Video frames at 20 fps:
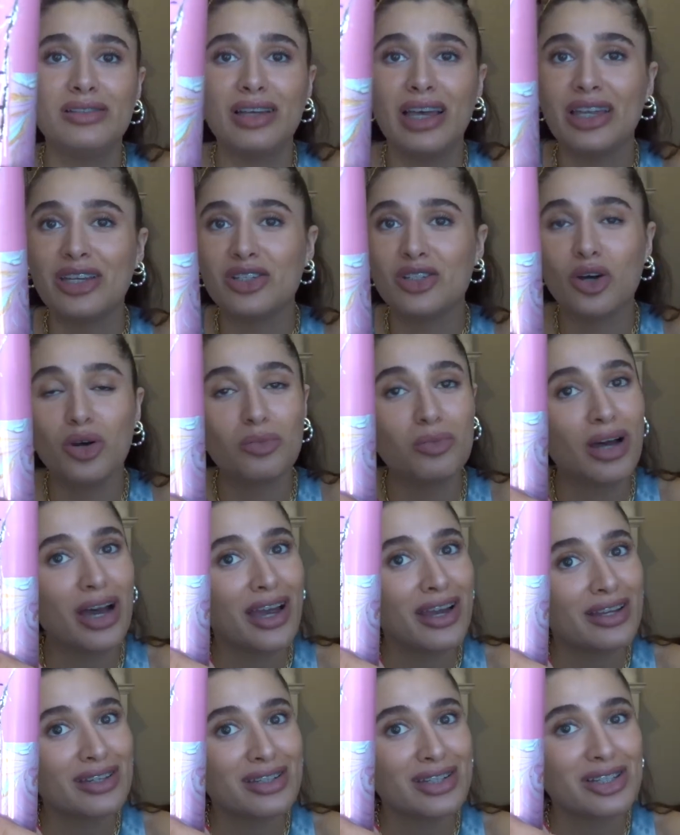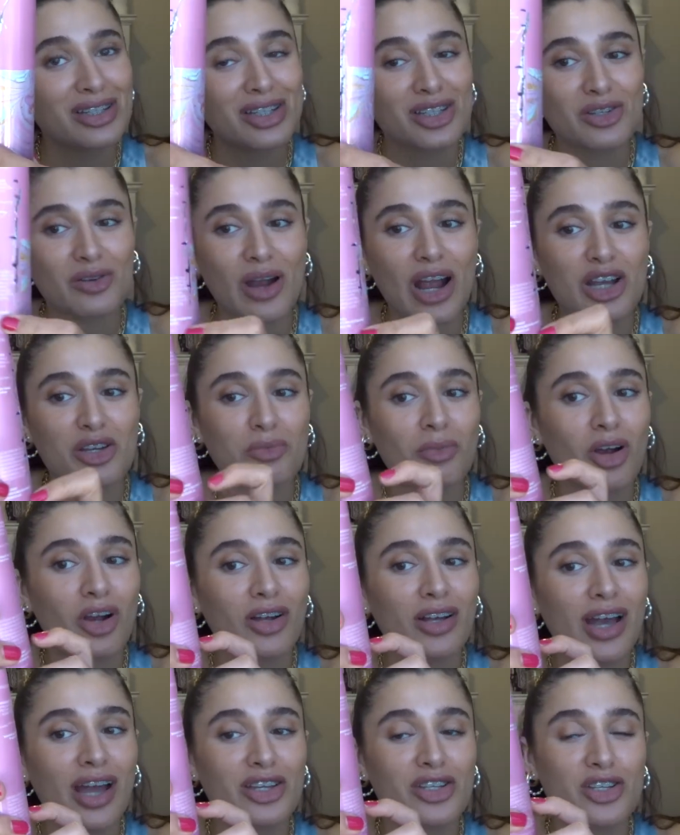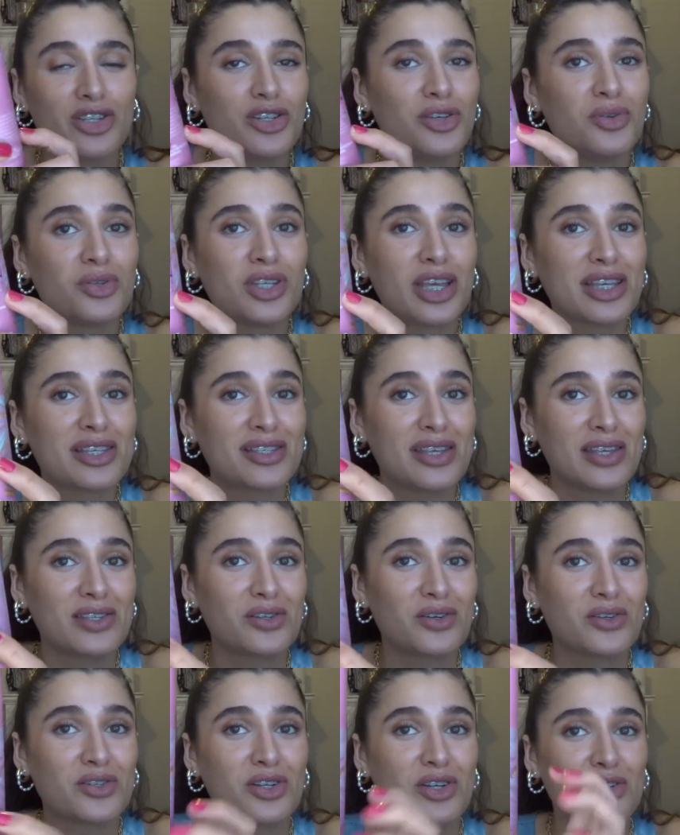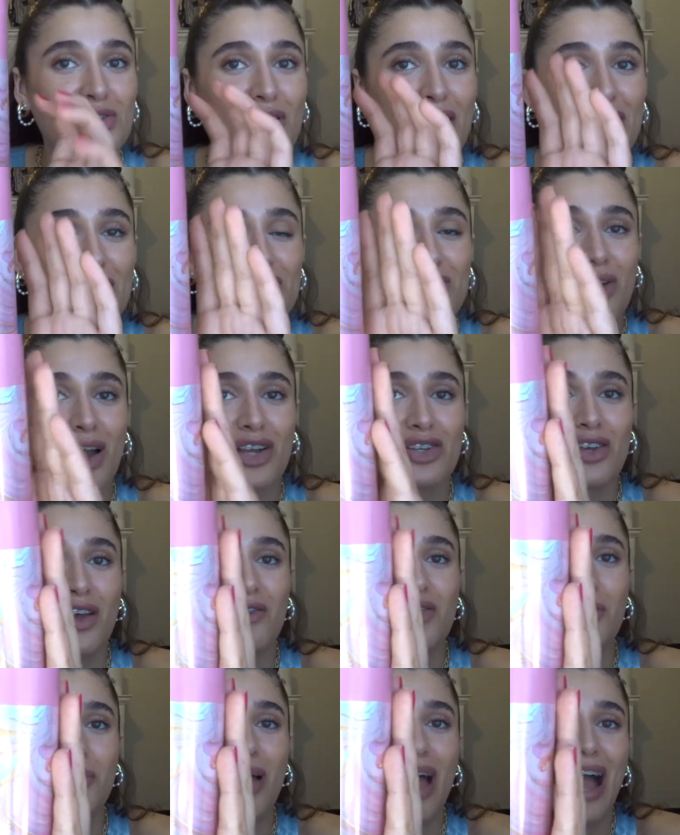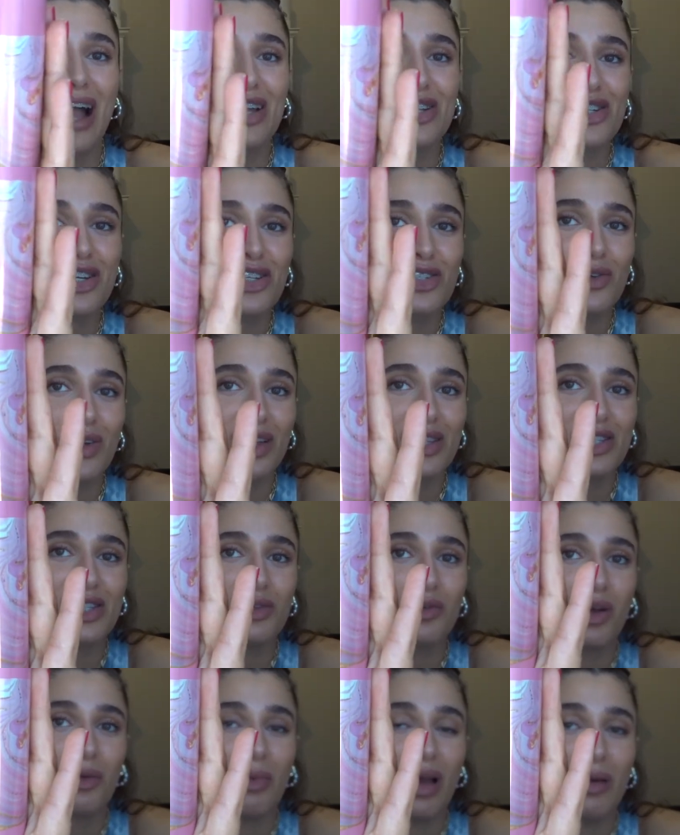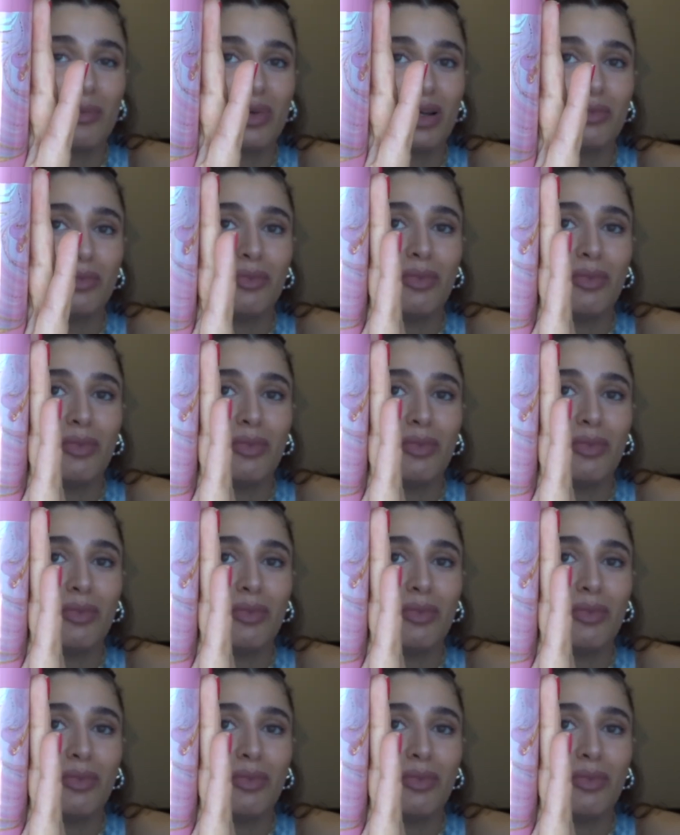and don't mind the scratch mark, I just use like scissors to try and scratch off the packaging so I can see where I'm at, but I'm